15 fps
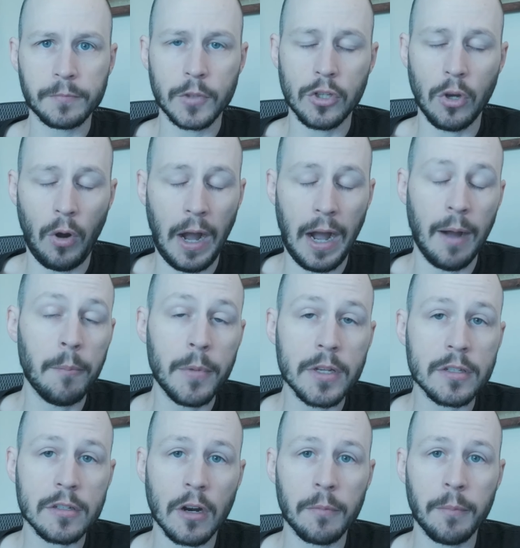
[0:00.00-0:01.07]
So I'm going
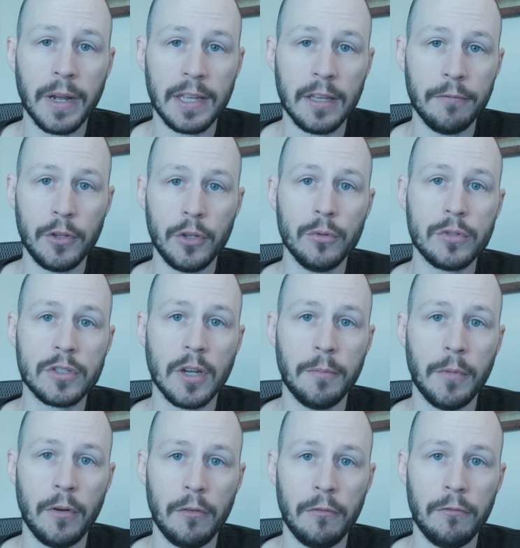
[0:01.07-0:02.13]
to start by giving you
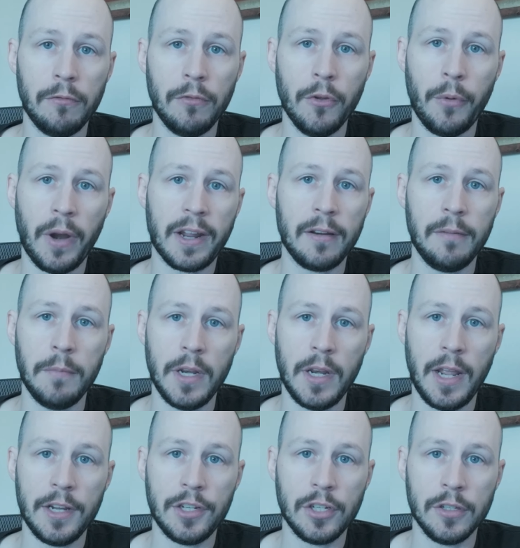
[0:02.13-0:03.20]
some of the
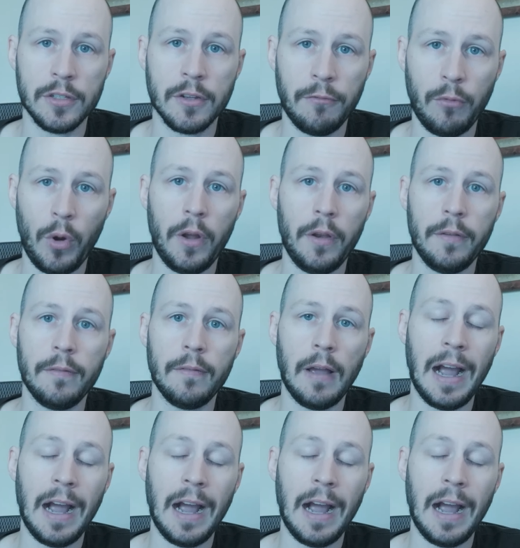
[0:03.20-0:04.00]
recommendations of what